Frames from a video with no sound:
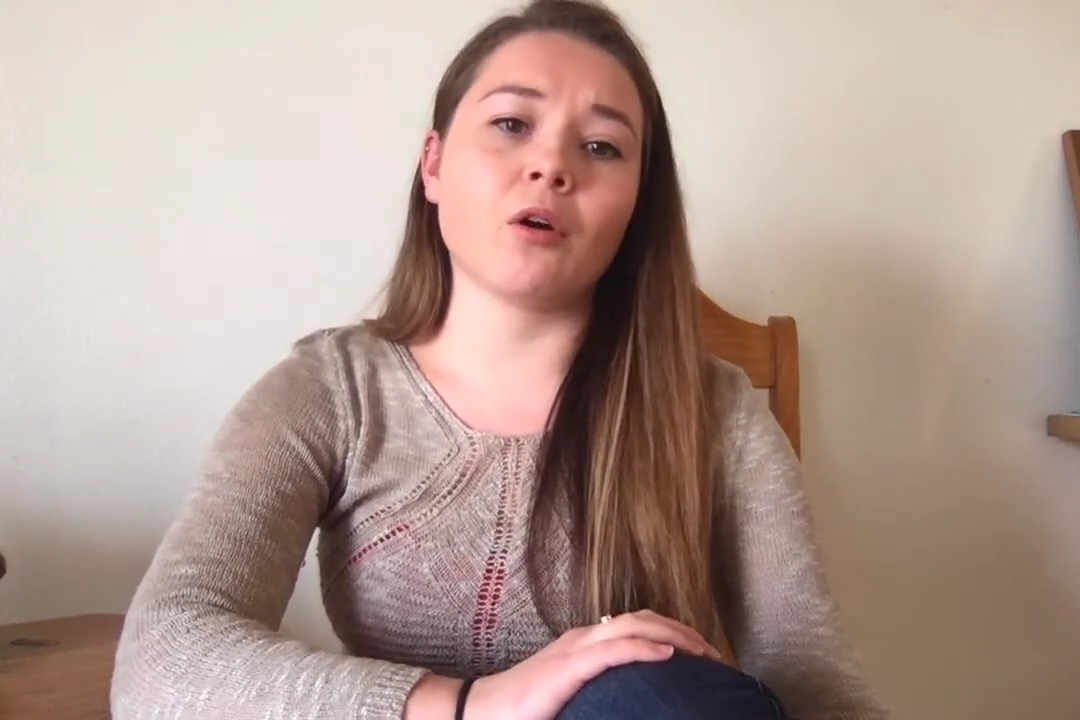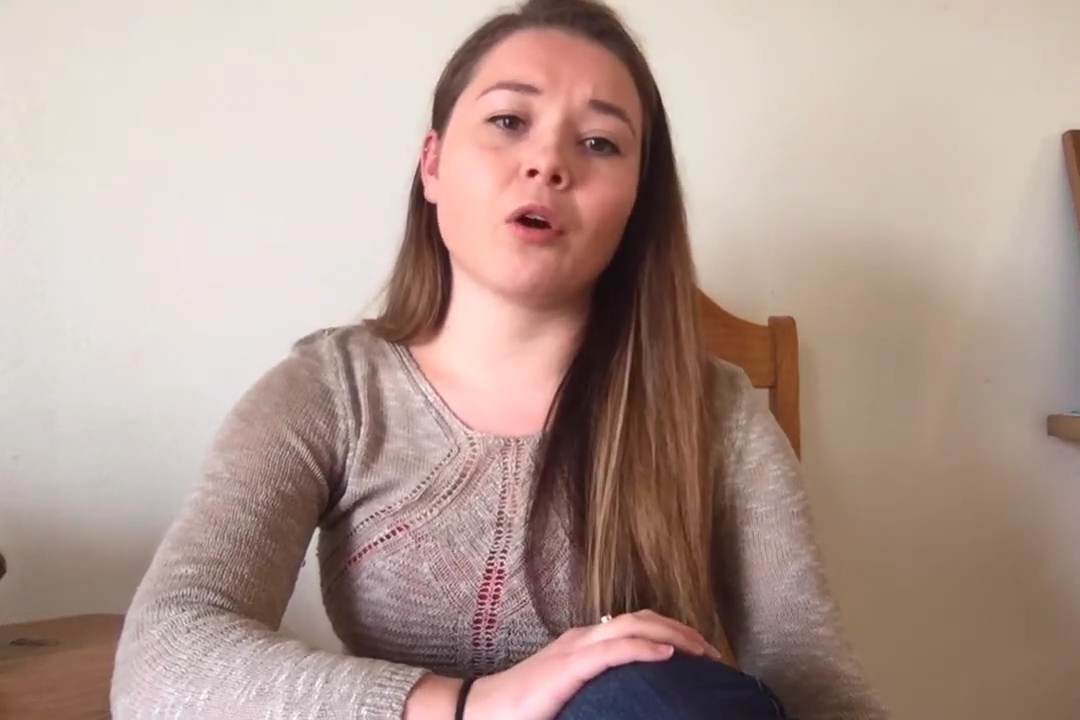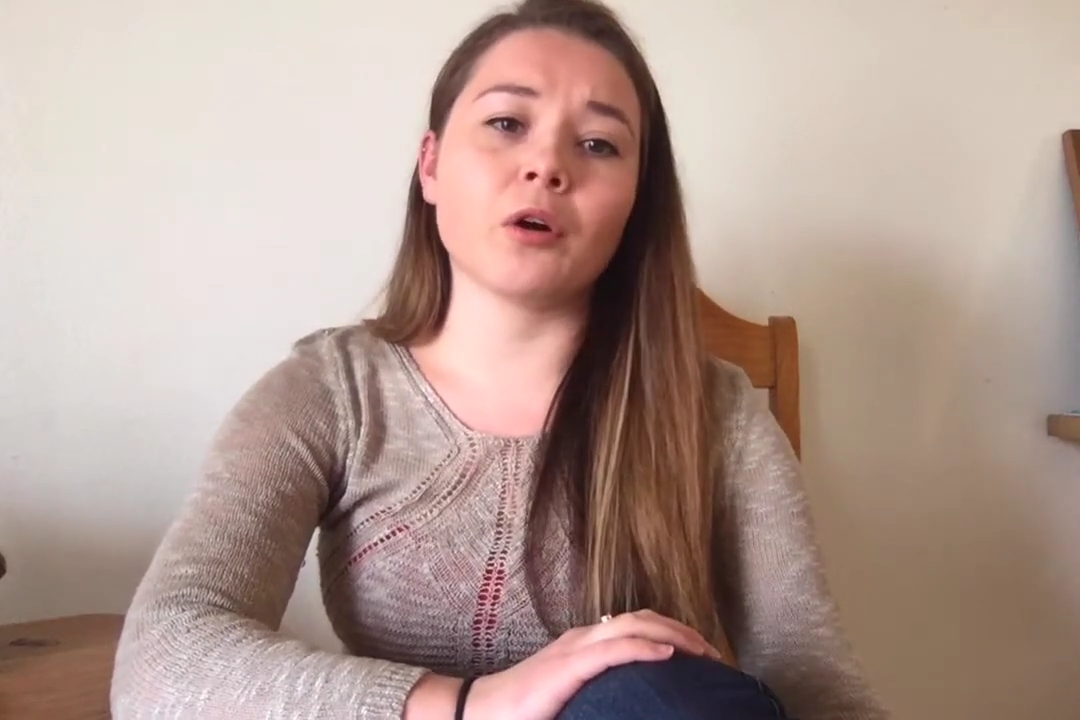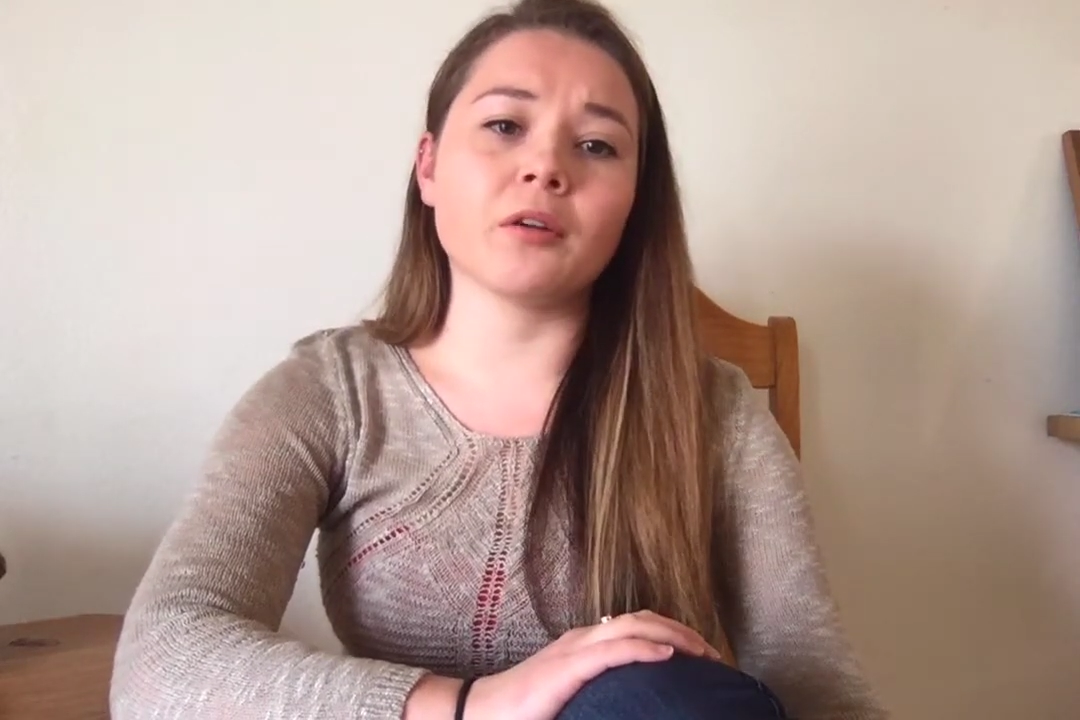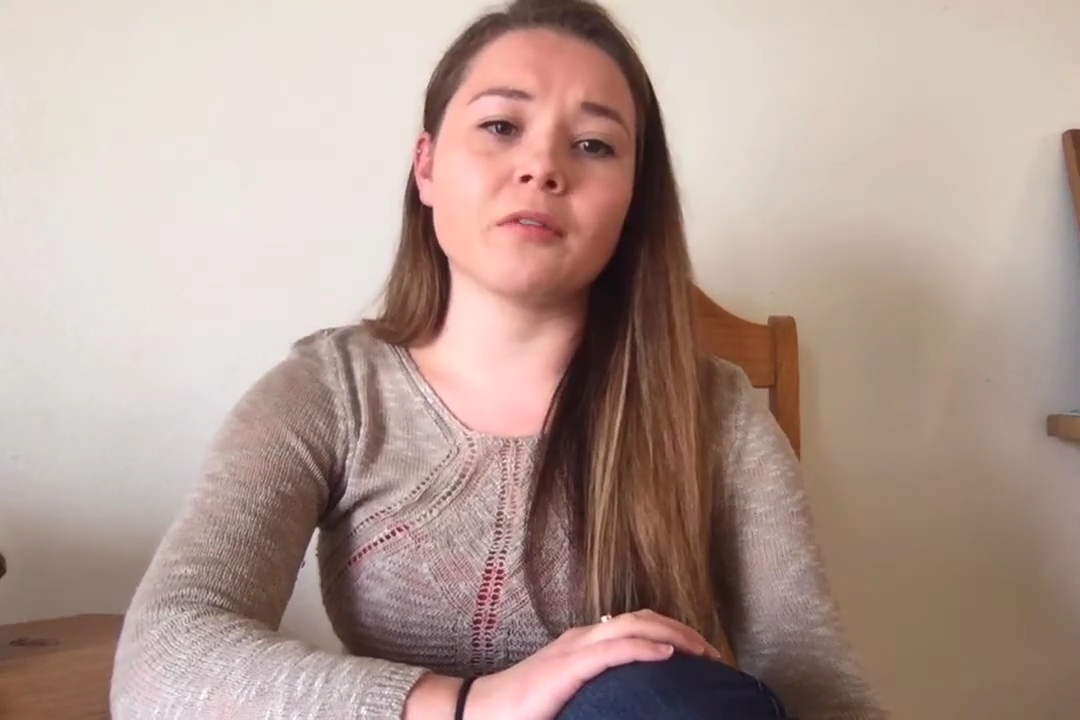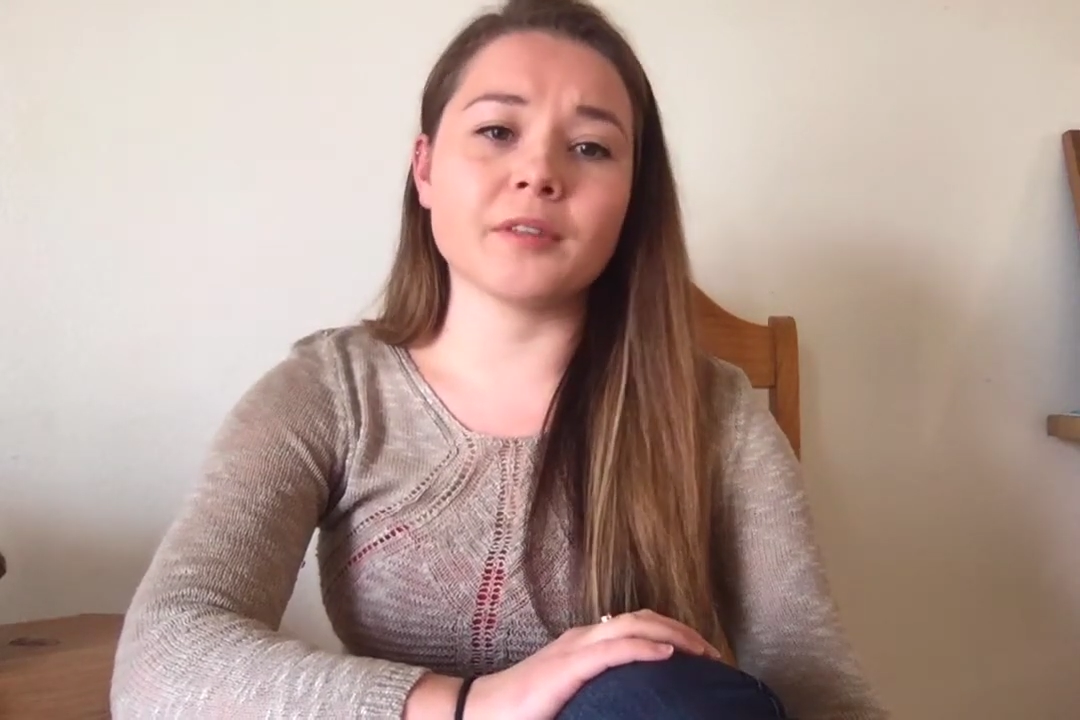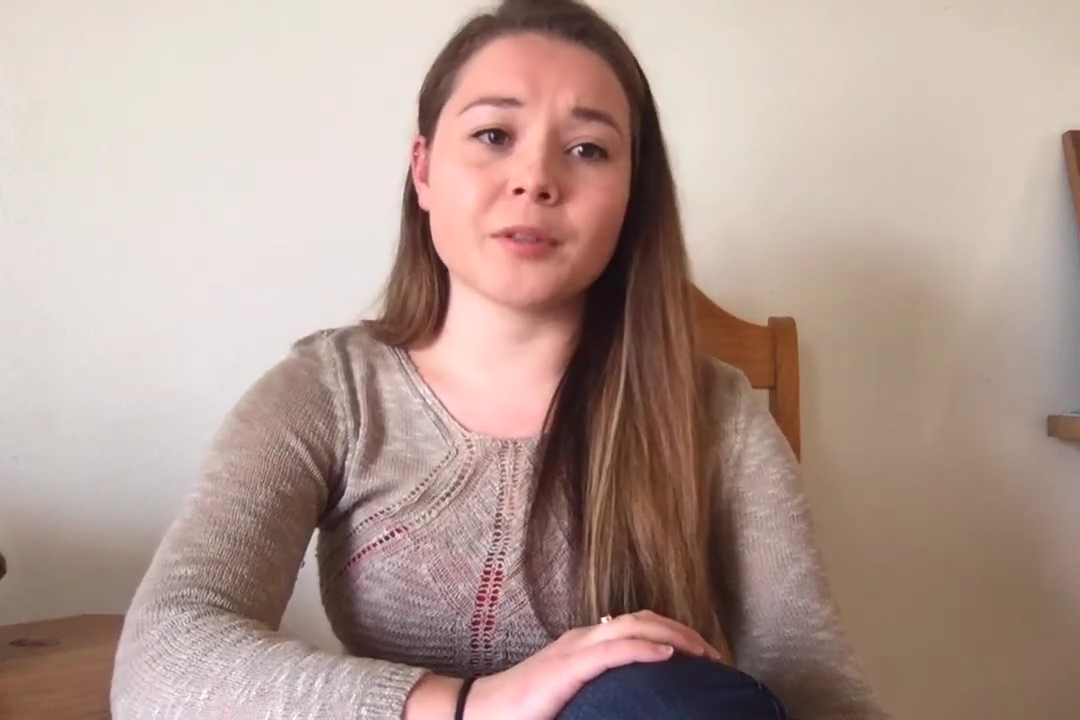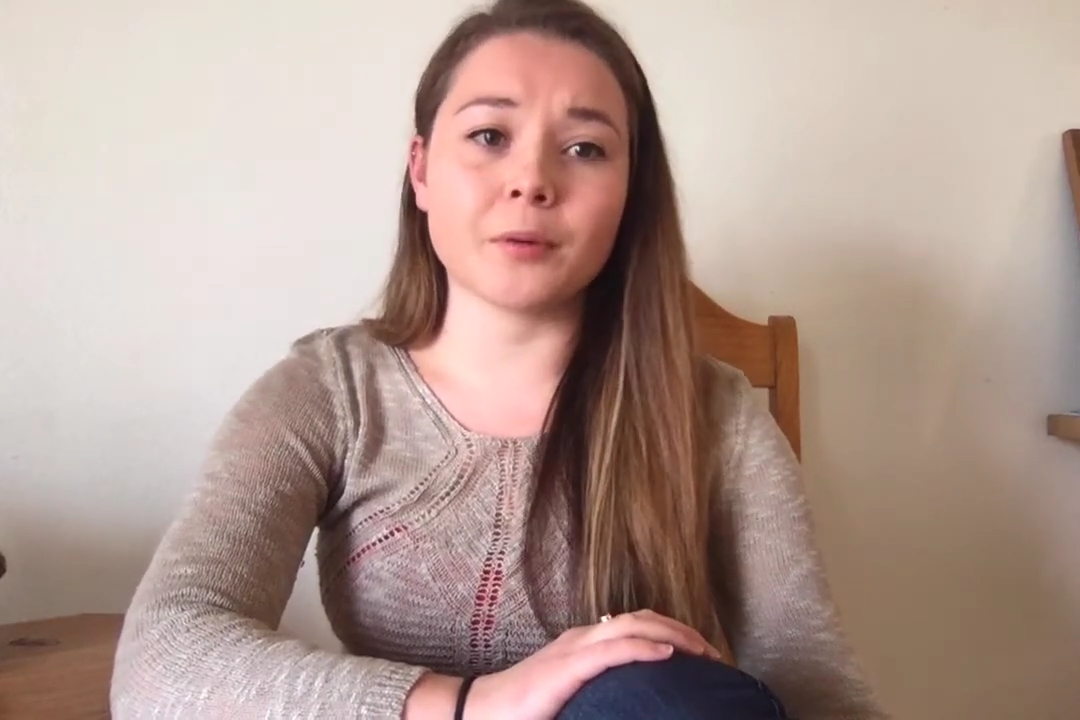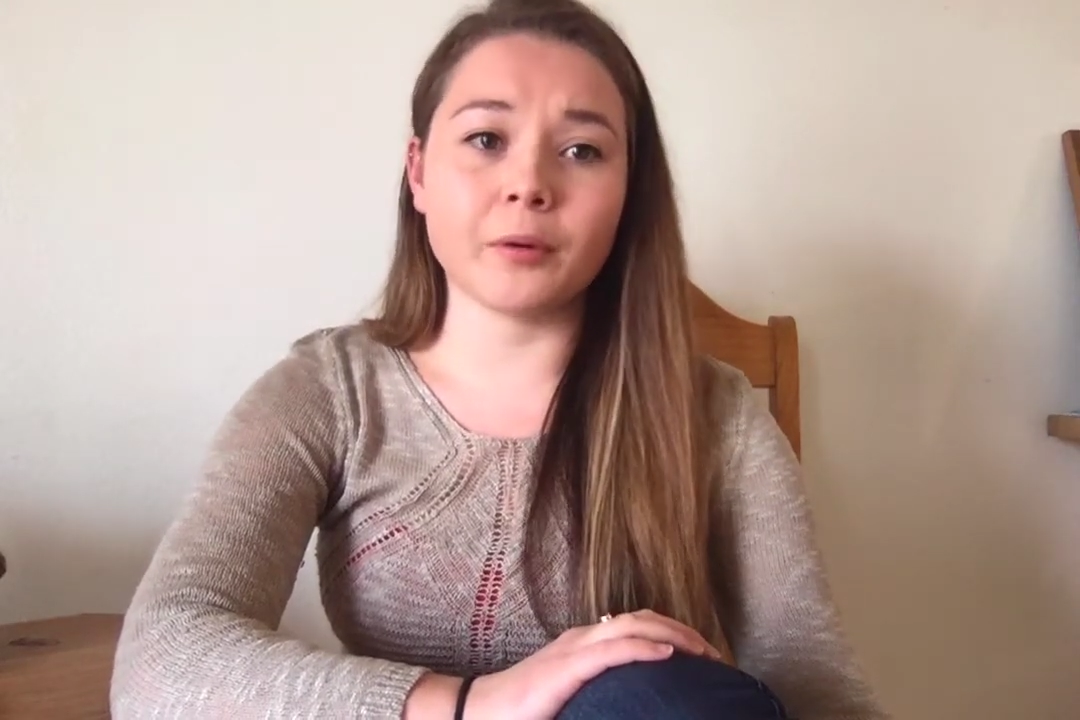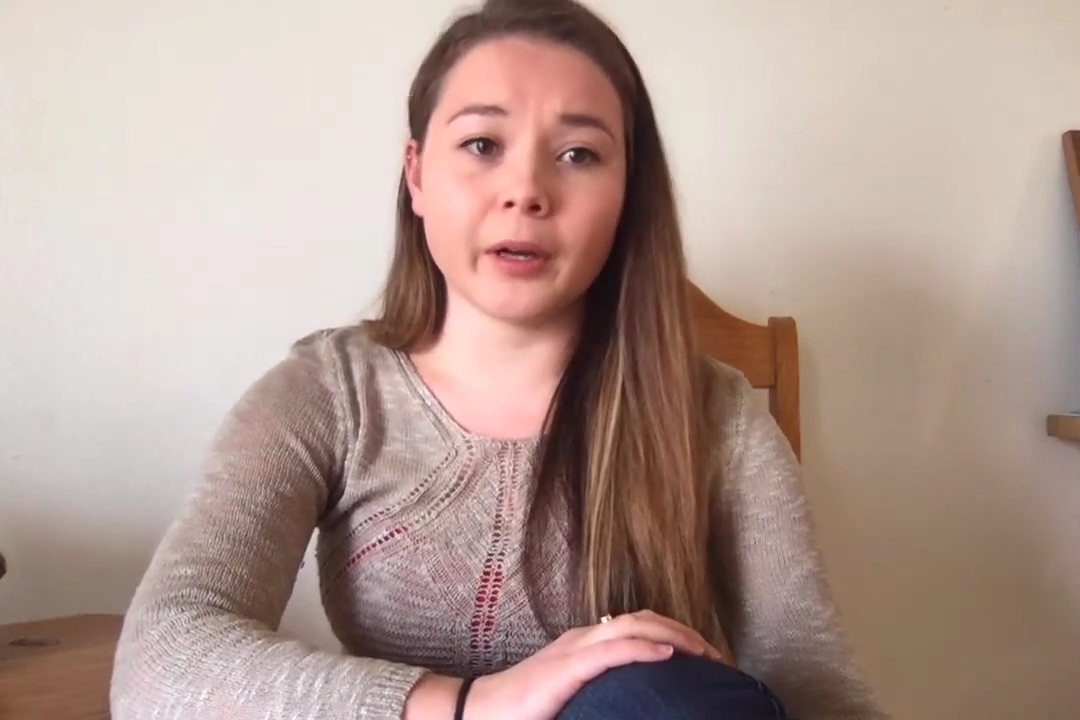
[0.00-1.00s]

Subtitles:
current physical